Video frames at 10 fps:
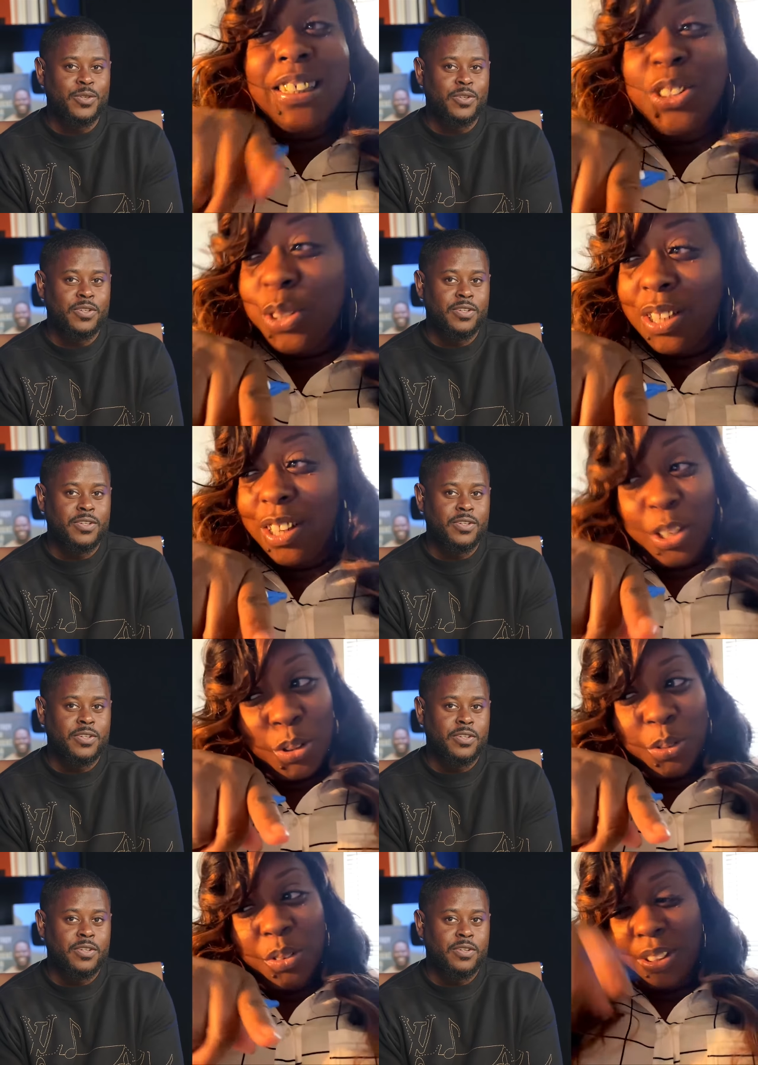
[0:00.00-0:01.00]
Speaker 1: student
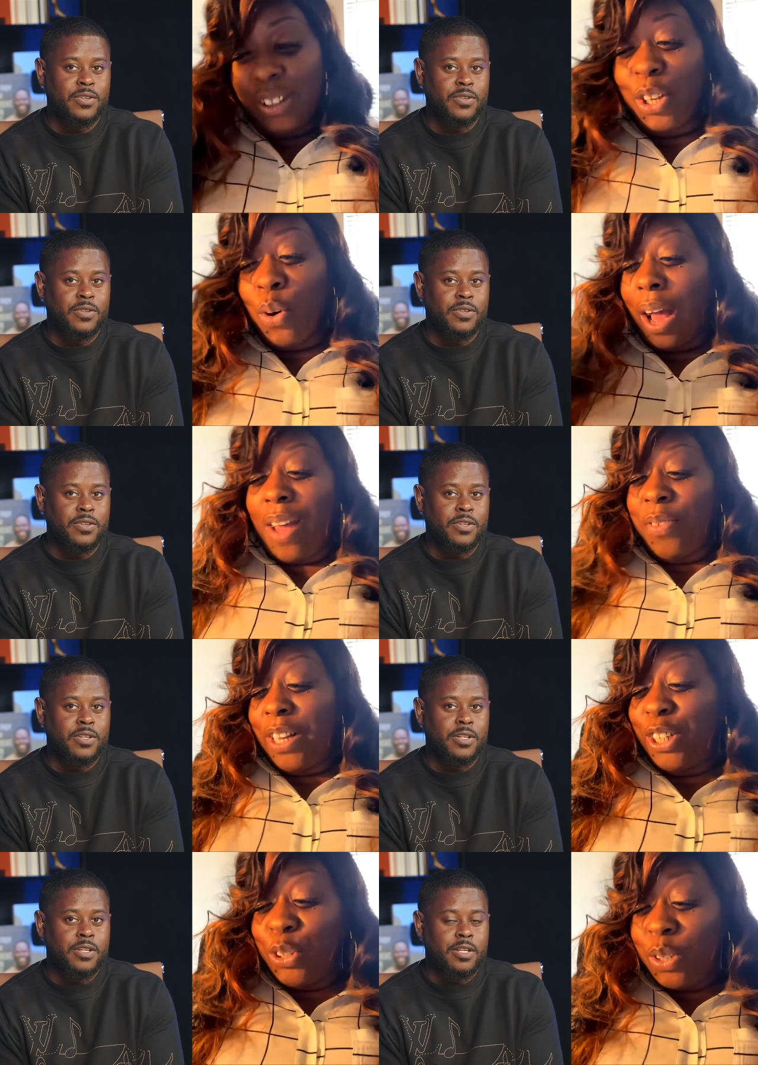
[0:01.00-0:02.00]
loans, so I haven't
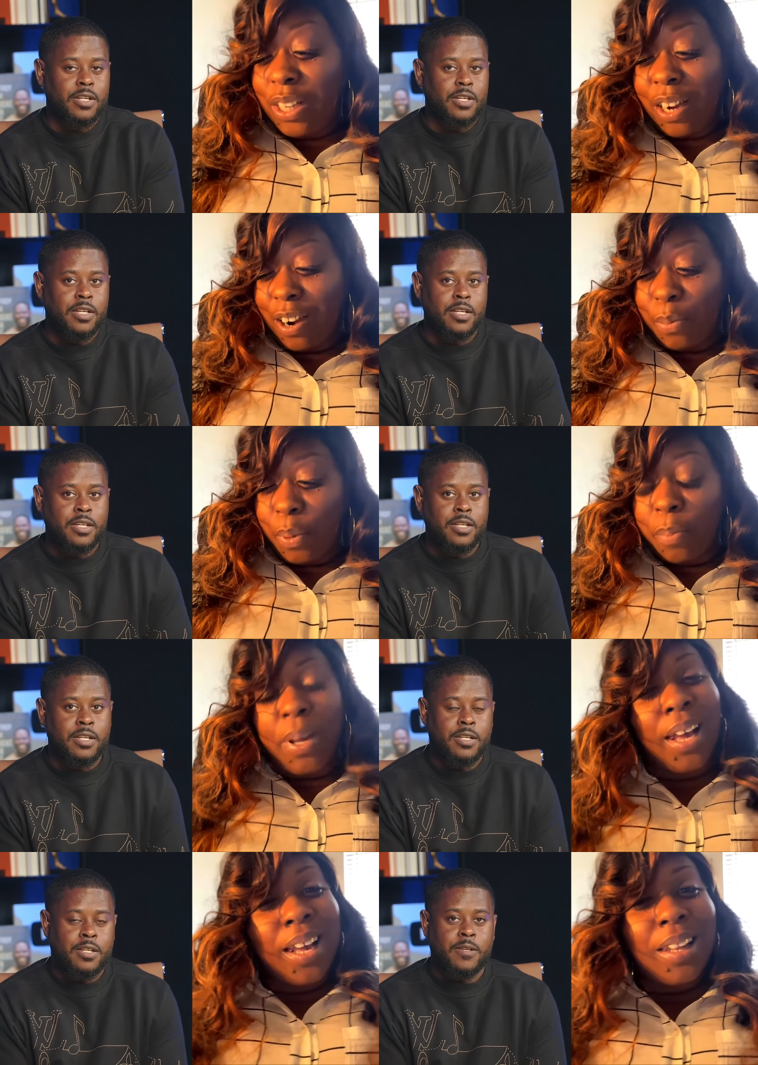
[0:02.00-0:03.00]
included car payment.
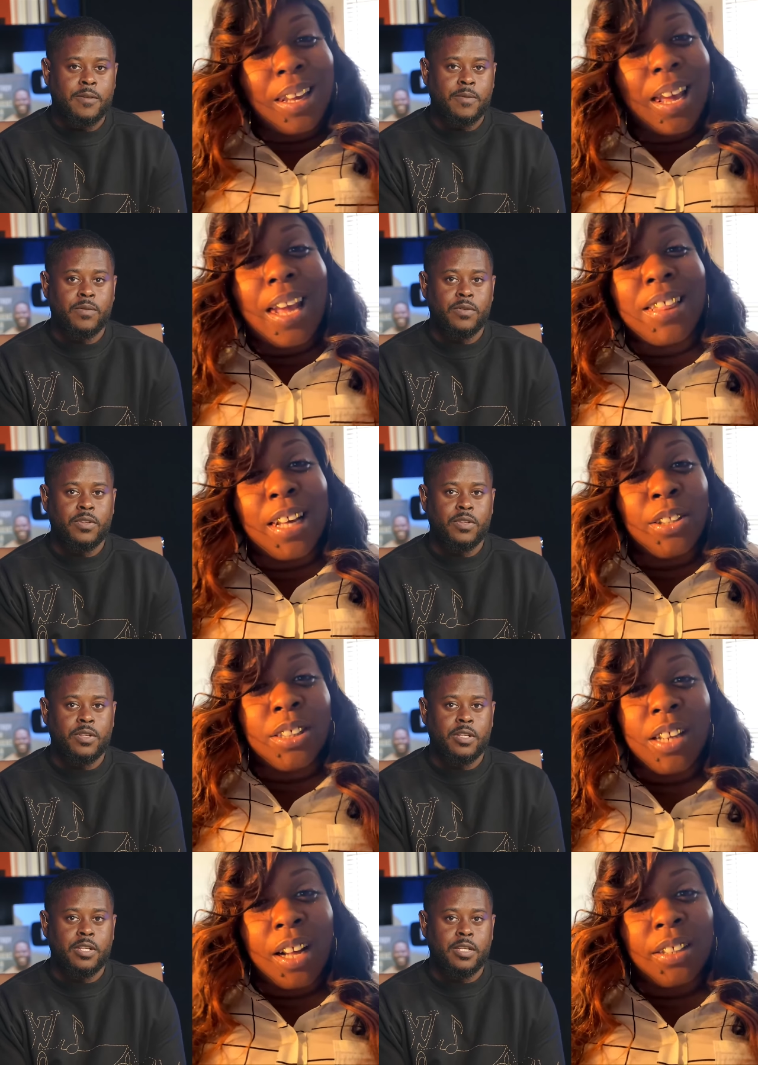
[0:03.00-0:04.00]
I got like
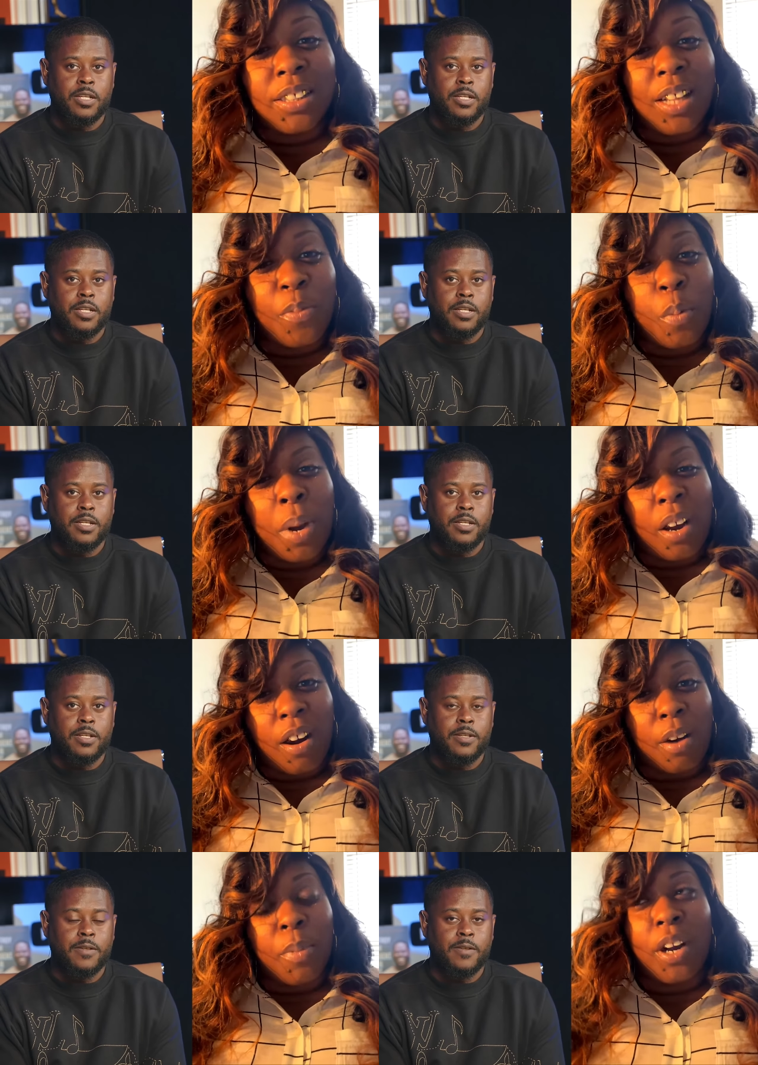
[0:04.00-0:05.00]
$8,000 left on my
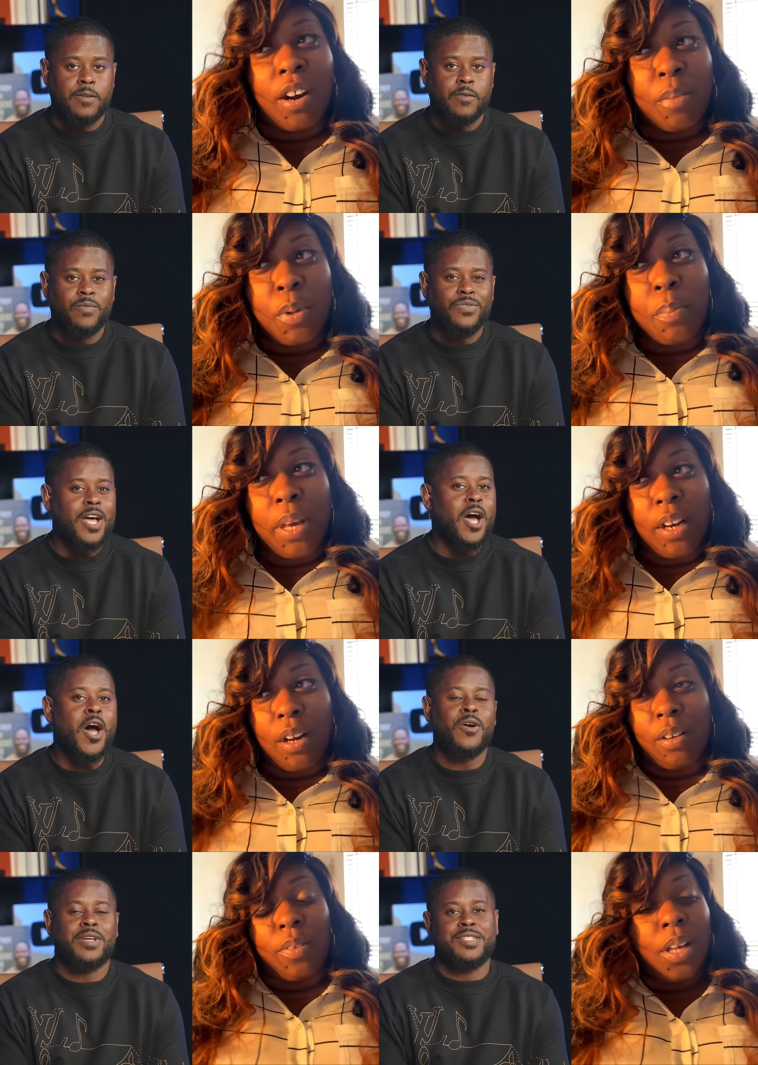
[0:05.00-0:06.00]
car. My car.
Speaker 2: No,
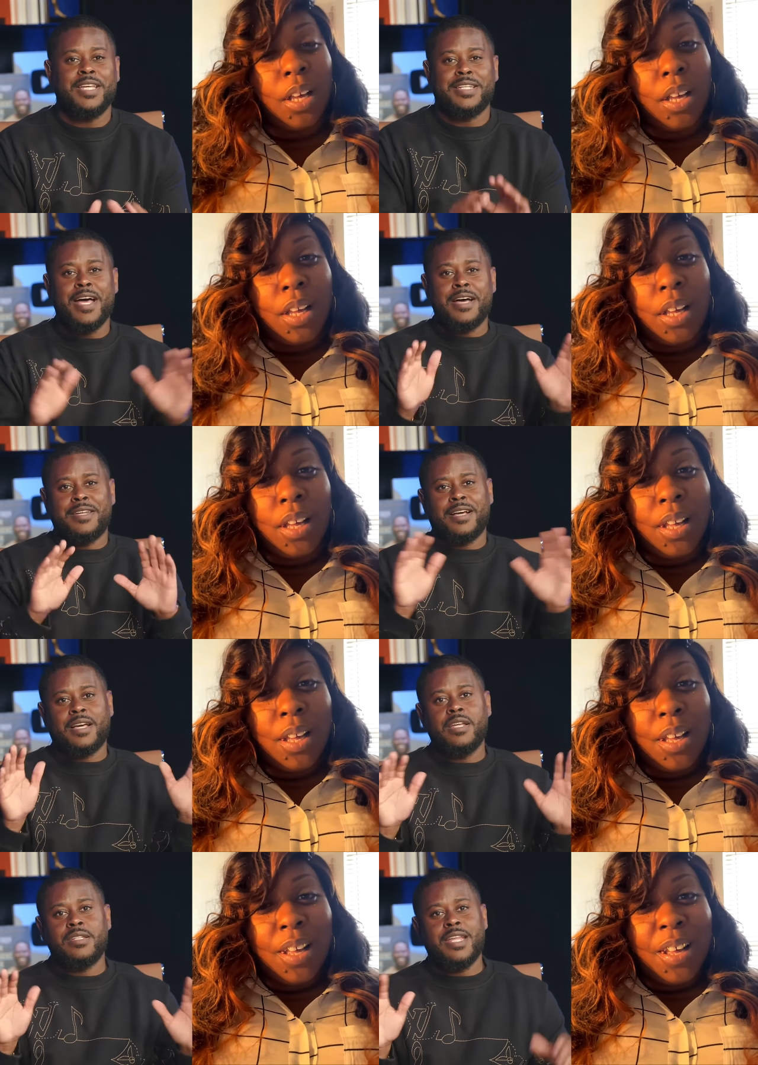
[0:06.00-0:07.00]
see, now
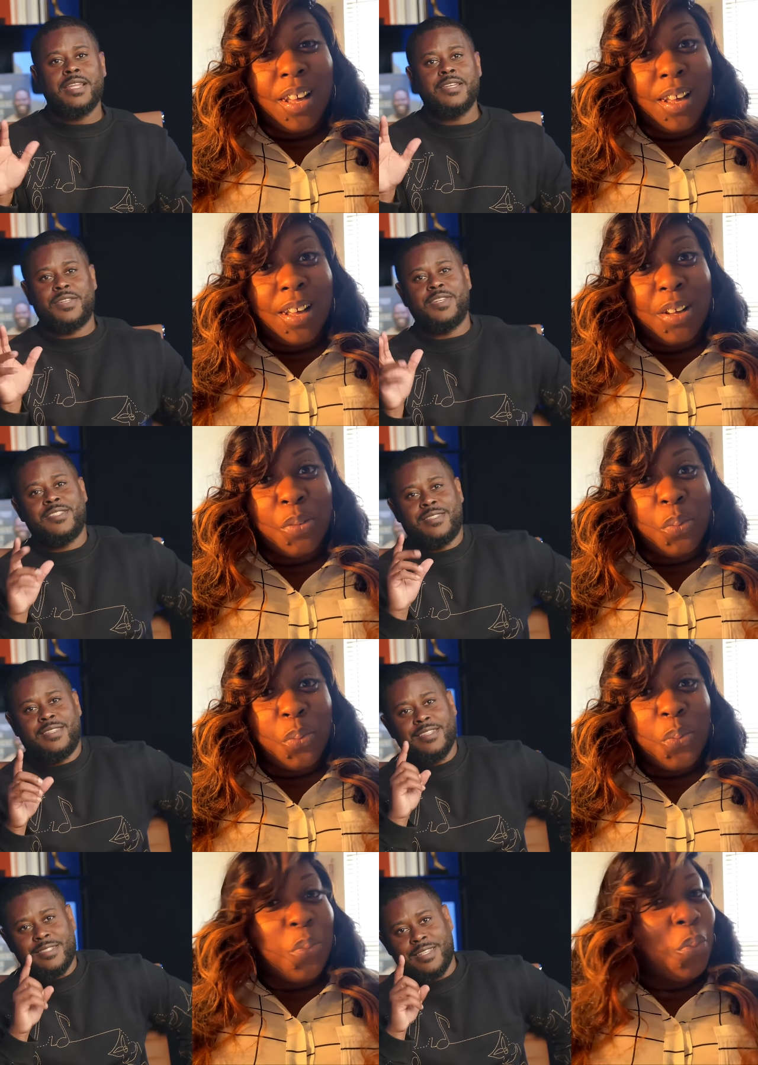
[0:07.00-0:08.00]
listen. This
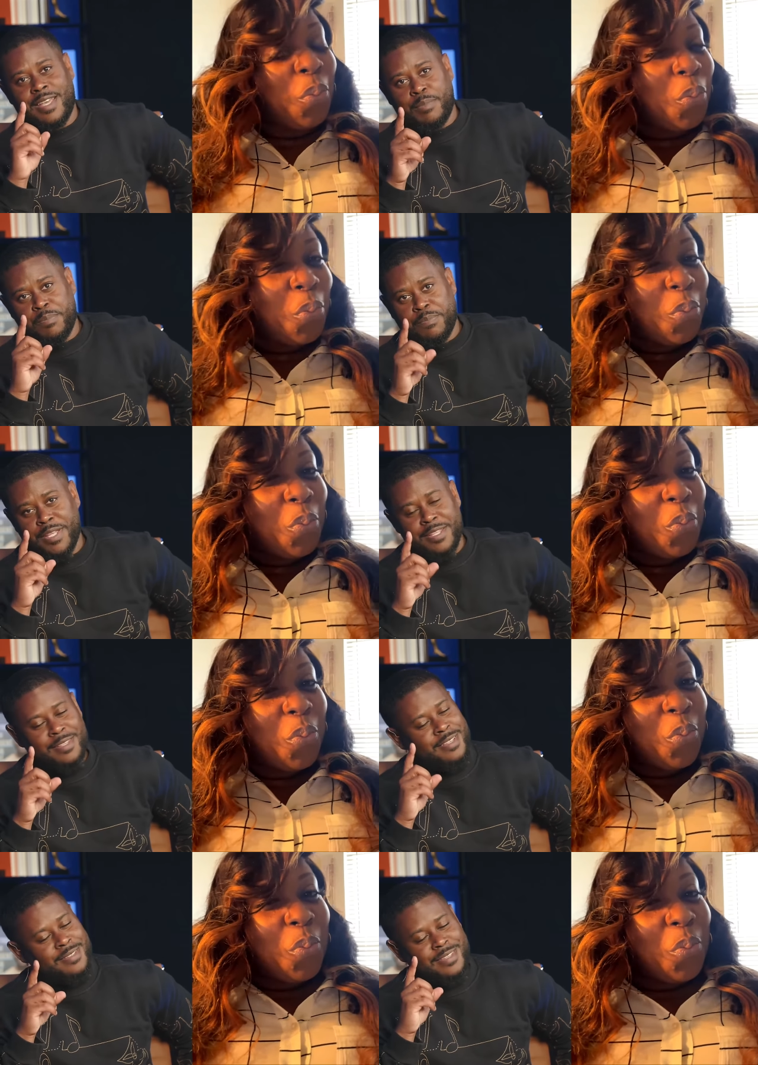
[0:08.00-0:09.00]
thing be this
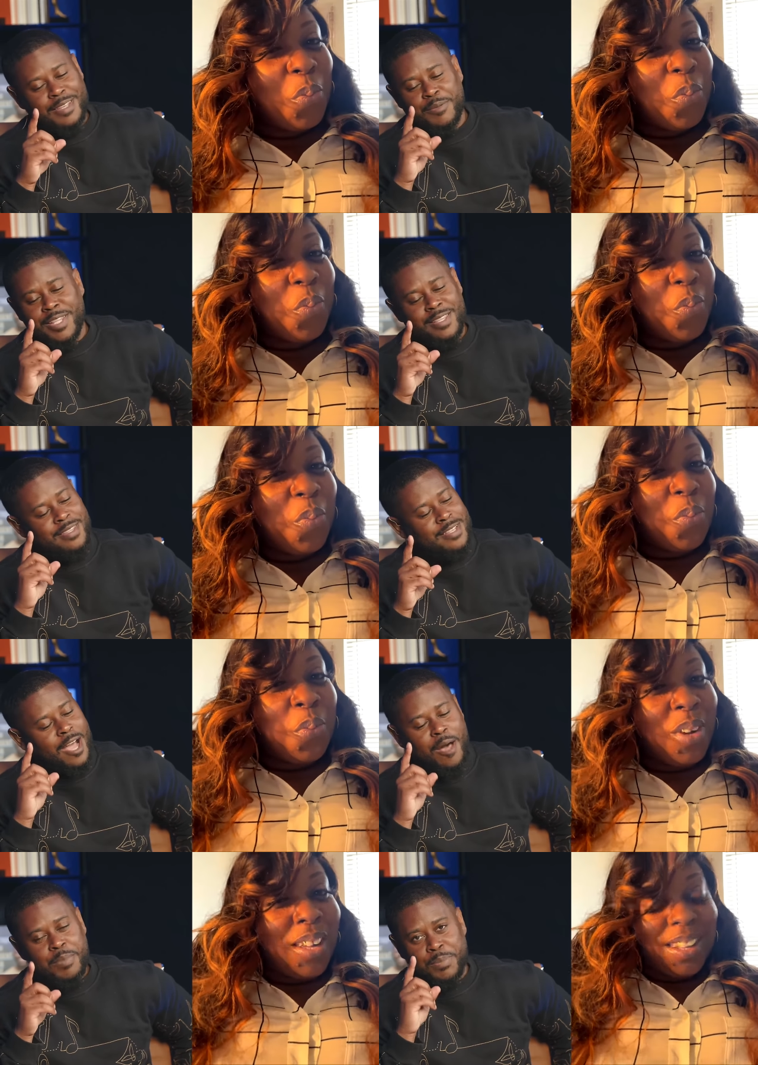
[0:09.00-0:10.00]
thing. Y'all be
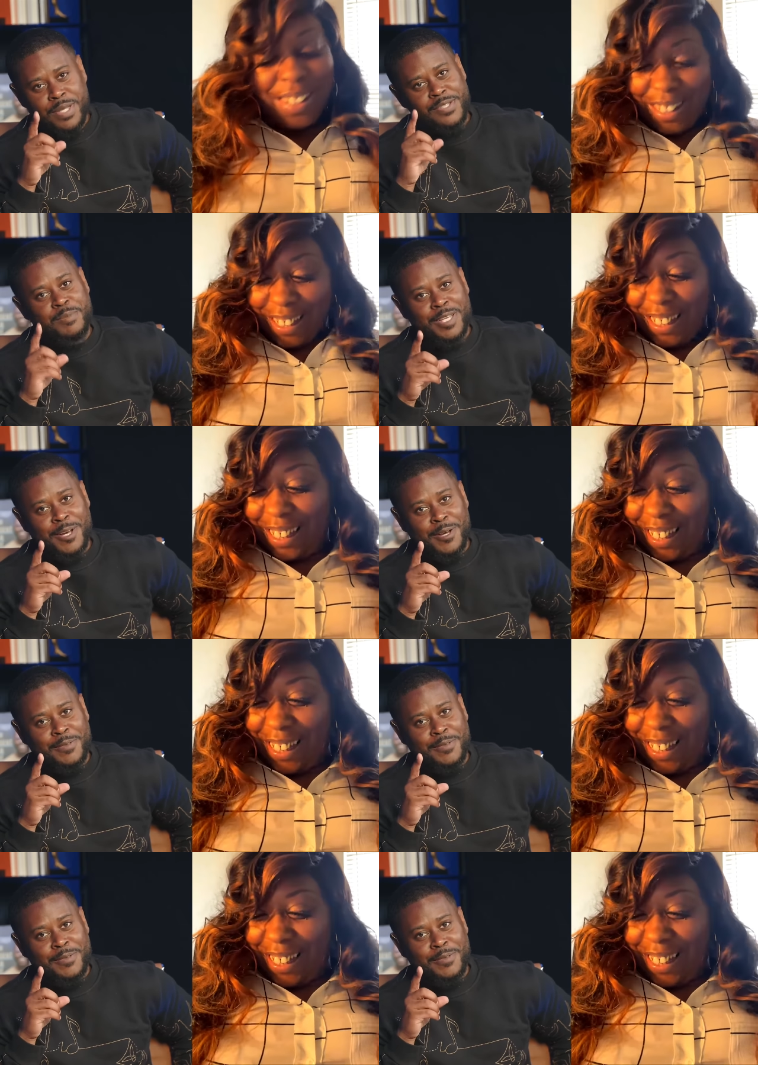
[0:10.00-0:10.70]
pissing me off.